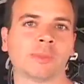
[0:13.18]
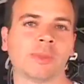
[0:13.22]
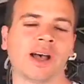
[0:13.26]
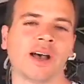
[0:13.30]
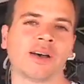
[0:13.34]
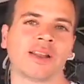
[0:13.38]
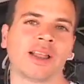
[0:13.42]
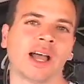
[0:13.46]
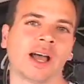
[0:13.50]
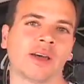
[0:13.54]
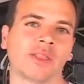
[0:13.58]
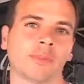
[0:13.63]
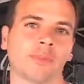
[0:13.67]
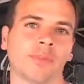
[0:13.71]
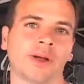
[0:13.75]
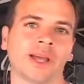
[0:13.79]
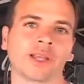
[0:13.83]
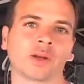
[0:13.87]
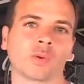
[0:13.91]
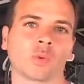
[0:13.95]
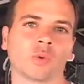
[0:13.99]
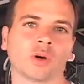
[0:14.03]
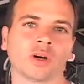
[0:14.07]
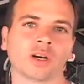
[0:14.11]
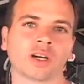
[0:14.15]
about how the
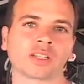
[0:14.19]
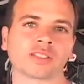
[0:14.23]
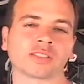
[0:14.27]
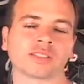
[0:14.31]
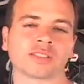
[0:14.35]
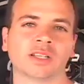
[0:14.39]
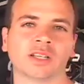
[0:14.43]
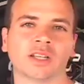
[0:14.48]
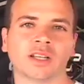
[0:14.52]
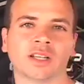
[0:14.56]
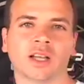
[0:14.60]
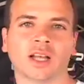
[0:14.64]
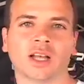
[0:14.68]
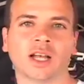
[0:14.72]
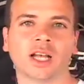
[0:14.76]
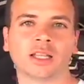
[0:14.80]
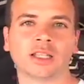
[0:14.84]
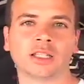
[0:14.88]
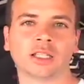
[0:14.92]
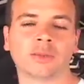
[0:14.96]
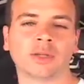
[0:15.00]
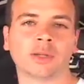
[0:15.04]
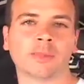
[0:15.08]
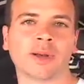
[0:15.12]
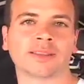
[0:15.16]
bike works, a
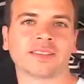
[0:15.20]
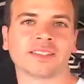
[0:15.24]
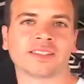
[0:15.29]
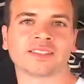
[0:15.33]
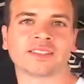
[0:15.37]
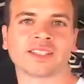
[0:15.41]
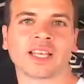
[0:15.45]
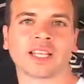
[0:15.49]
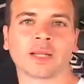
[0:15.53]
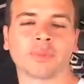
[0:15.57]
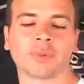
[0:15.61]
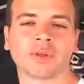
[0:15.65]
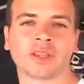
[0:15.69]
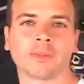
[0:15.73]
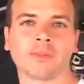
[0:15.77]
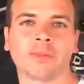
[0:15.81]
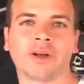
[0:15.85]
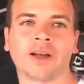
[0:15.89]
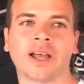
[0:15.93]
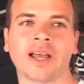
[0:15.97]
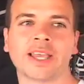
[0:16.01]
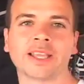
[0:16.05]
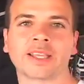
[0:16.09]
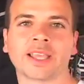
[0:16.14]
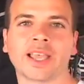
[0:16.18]
little bit about the setup of the
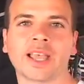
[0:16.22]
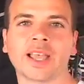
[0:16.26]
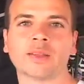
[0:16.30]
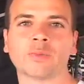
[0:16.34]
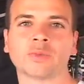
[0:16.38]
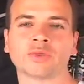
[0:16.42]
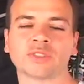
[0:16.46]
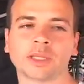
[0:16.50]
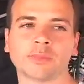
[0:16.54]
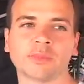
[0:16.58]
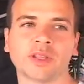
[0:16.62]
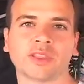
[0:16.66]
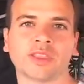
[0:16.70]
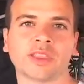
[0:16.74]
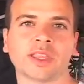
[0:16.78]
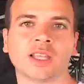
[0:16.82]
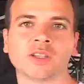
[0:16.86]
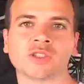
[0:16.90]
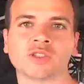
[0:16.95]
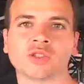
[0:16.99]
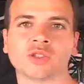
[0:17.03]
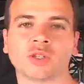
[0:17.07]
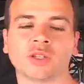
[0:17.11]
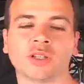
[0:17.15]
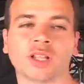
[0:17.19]
bike, and some of the
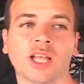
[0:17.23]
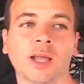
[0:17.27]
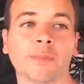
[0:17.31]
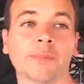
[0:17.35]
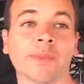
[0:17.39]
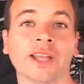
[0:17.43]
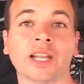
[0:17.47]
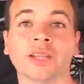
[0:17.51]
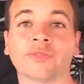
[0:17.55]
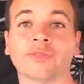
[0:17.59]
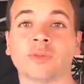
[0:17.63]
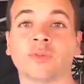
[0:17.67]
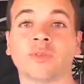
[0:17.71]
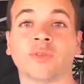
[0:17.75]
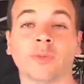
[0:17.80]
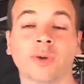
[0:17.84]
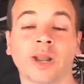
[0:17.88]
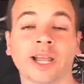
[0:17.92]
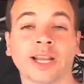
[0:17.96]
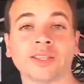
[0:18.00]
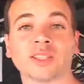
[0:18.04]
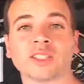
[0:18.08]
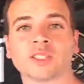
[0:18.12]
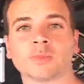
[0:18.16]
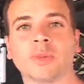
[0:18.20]
things you'll benefit from
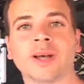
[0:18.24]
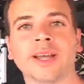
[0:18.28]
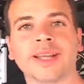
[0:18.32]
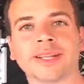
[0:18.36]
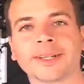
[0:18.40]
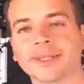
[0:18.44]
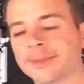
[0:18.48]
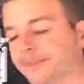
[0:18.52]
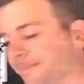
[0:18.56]
riding this bike.